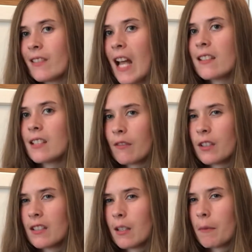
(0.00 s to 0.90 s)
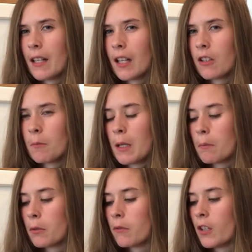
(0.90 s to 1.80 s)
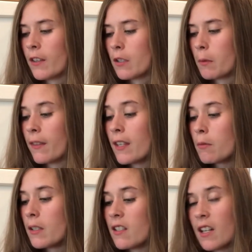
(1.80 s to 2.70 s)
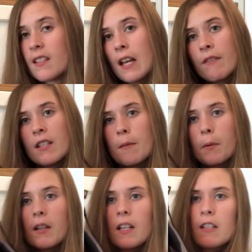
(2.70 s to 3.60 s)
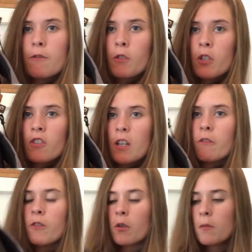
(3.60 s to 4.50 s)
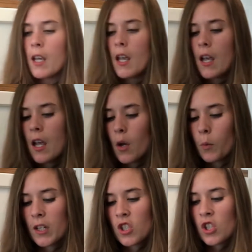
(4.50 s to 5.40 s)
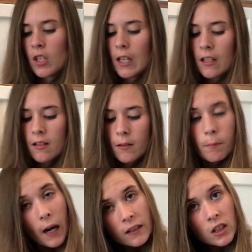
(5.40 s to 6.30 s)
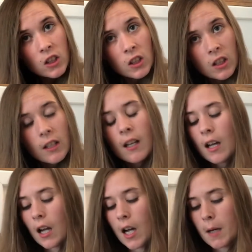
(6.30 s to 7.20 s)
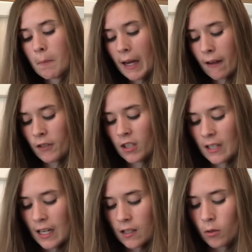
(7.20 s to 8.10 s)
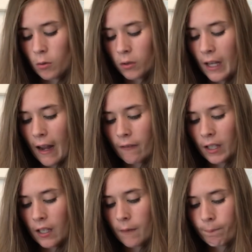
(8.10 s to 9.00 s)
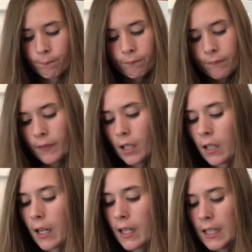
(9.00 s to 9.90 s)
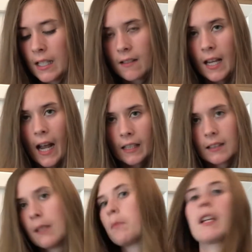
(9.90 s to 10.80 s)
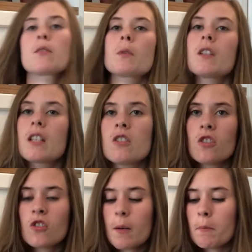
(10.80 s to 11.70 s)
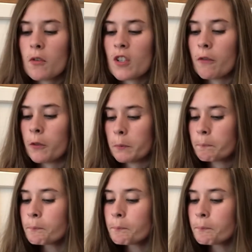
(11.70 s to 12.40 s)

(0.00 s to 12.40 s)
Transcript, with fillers: that's definitely something that could be improved on this one. This one does have a zipper, it's for your cell phone which is practical. Um, I have to say it's cool to have like an easy access place where you can just dump your cell phone.